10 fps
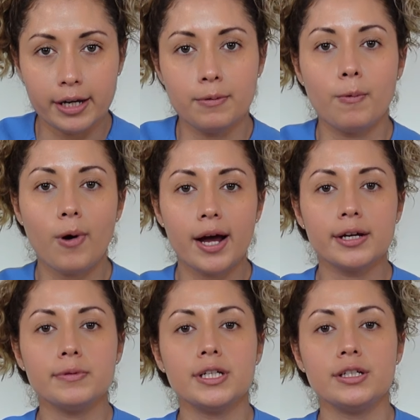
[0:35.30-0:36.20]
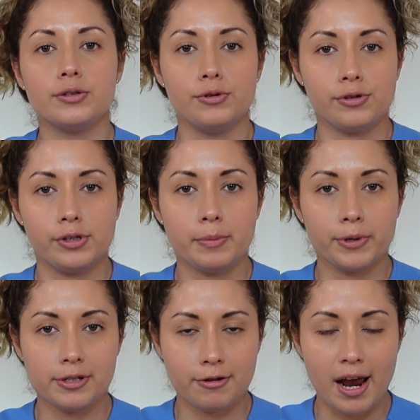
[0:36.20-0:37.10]
and why we usually
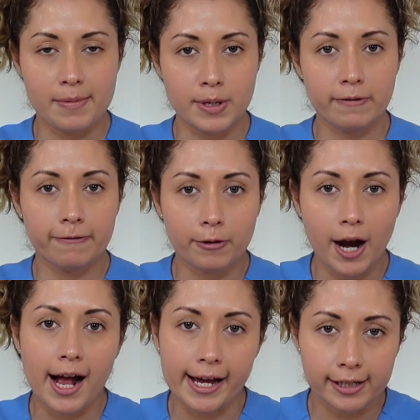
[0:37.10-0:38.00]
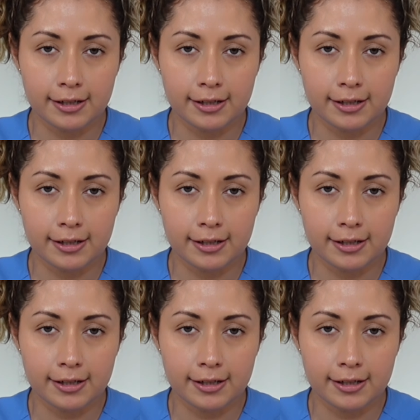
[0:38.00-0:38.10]
prescribe it for high